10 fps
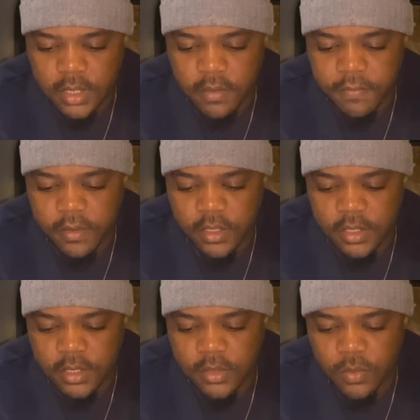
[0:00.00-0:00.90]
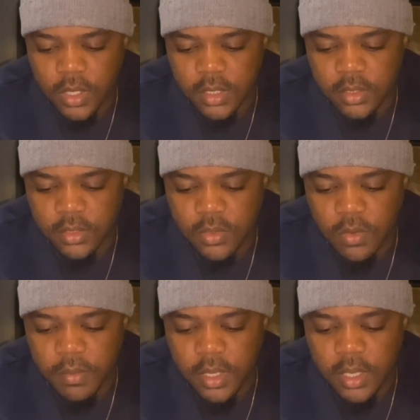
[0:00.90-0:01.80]
the first one is going
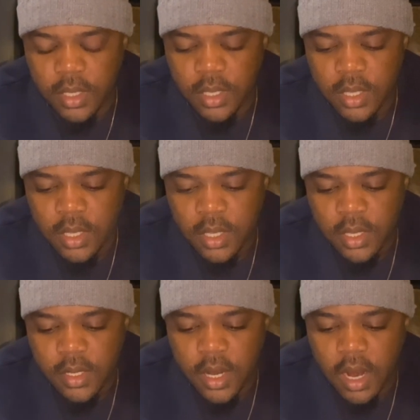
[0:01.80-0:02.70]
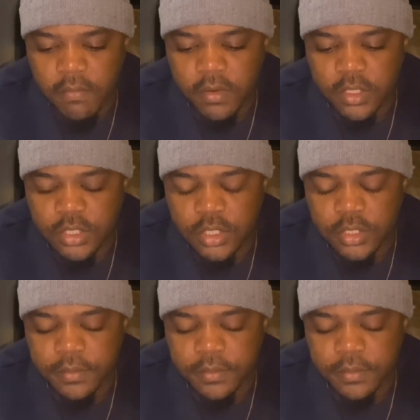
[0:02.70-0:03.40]
to be the average,